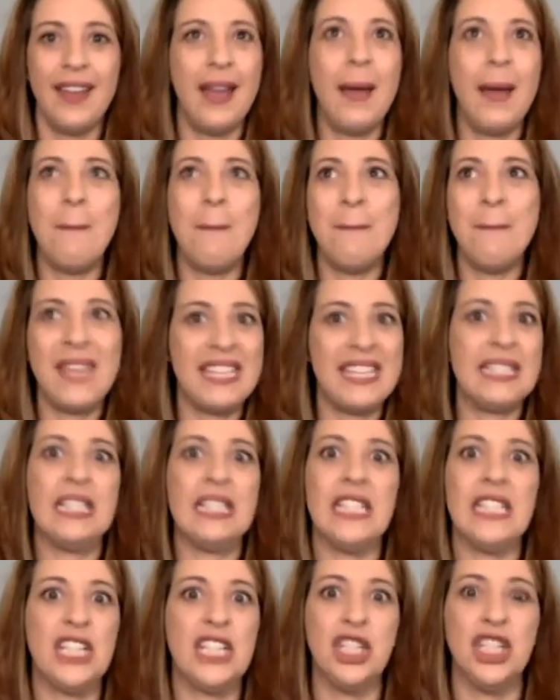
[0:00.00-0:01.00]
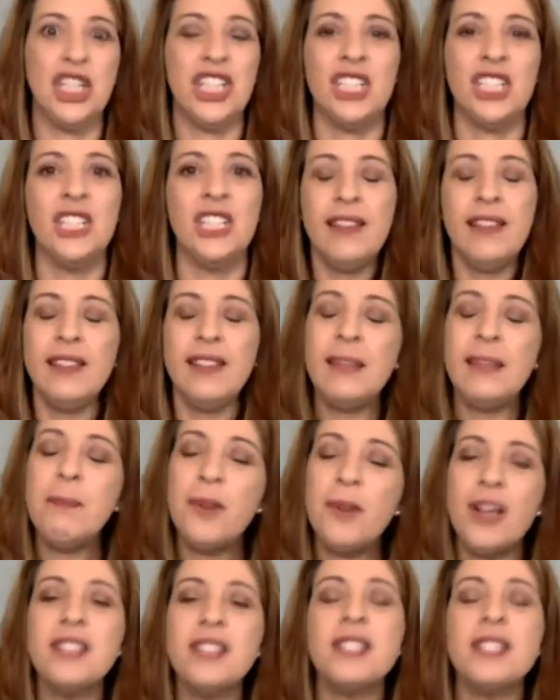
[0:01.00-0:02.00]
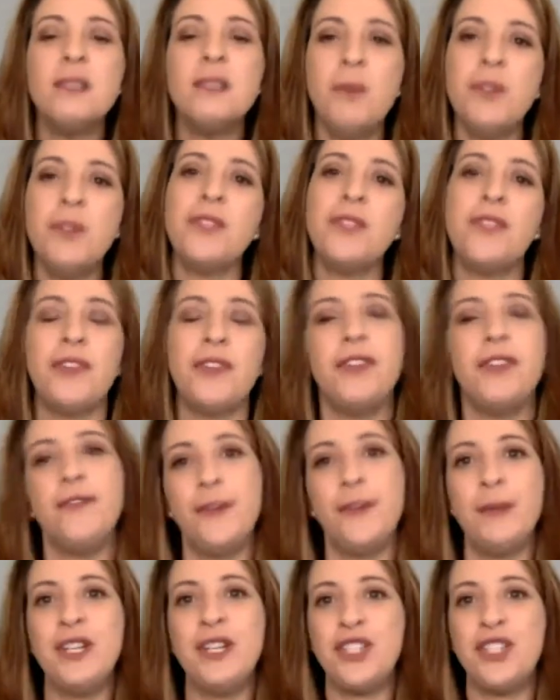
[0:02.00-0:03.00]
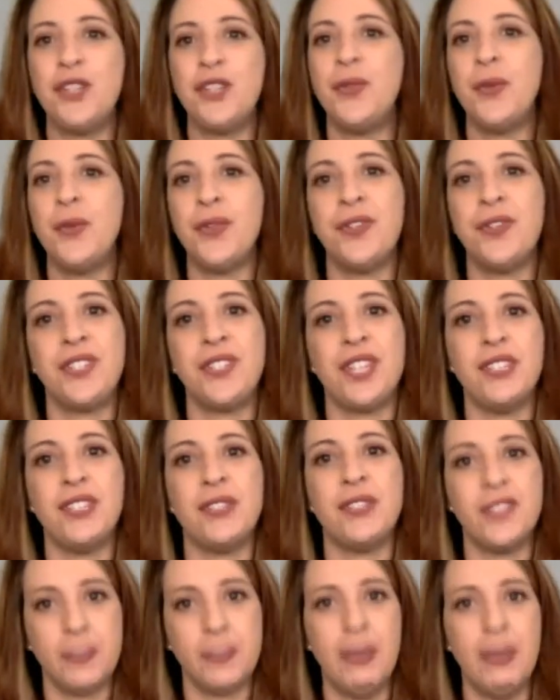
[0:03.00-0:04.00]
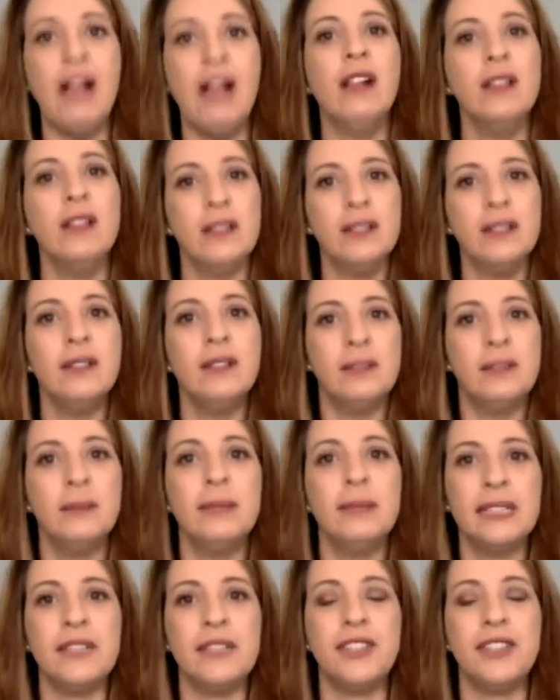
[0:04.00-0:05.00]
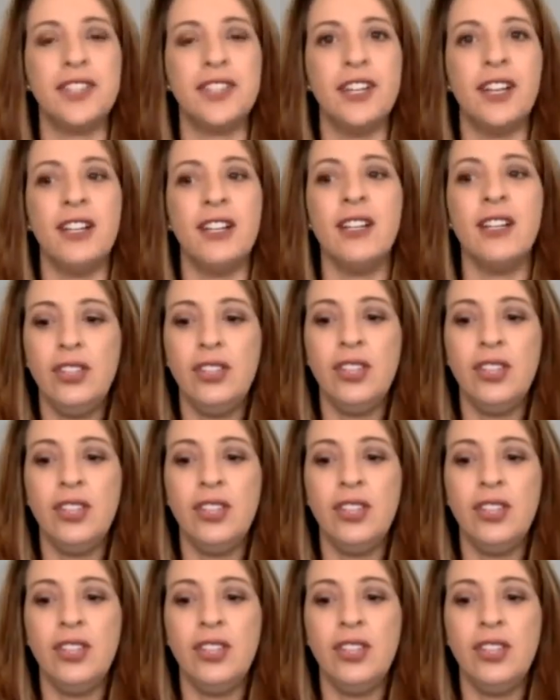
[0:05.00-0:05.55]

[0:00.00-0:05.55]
amazingly good. They process most of their information through their sense of smell, believe it or not.